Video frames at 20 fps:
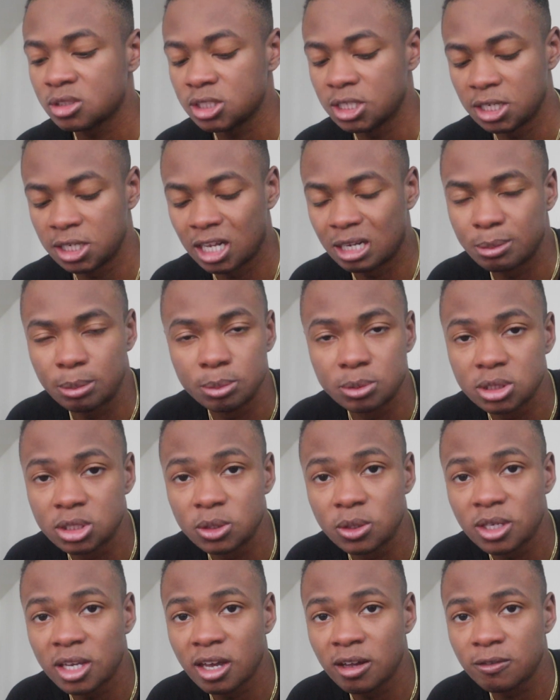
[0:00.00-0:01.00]
And a lot of people
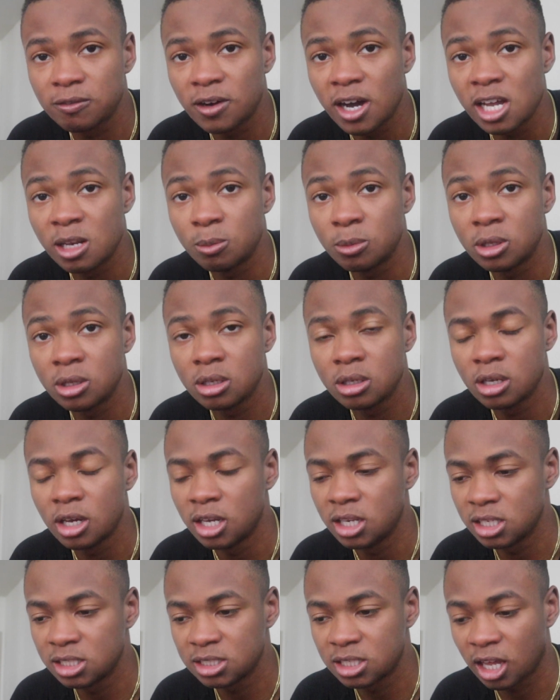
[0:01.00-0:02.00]
still can't find me.
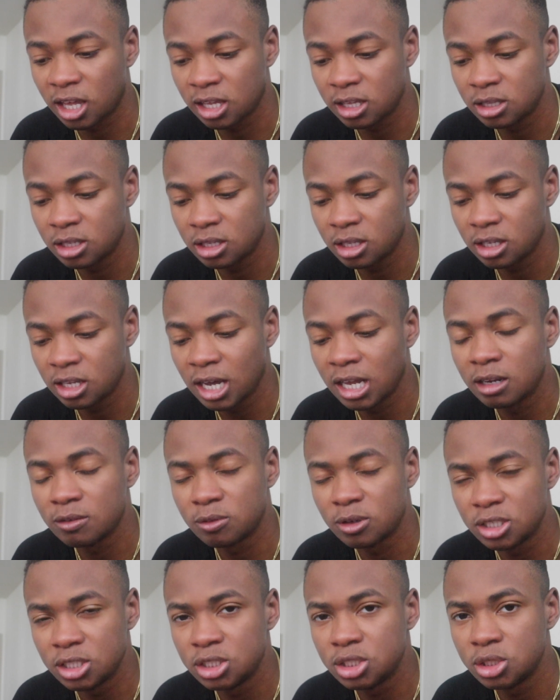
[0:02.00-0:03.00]
And it's like kind
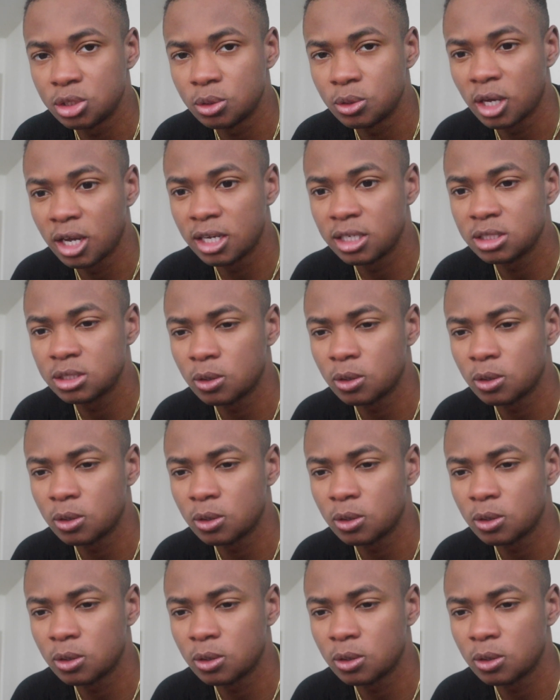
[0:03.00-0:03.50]
of an issue, guys.